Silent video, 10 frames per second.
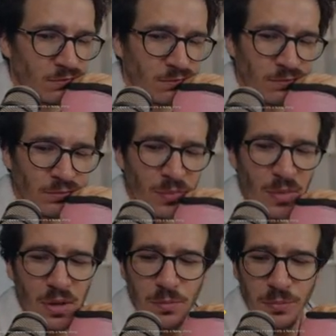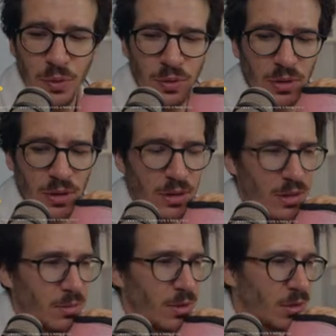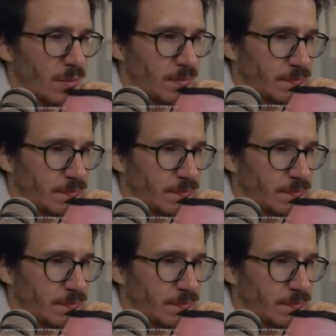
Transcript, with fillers: hmm Computer, come on.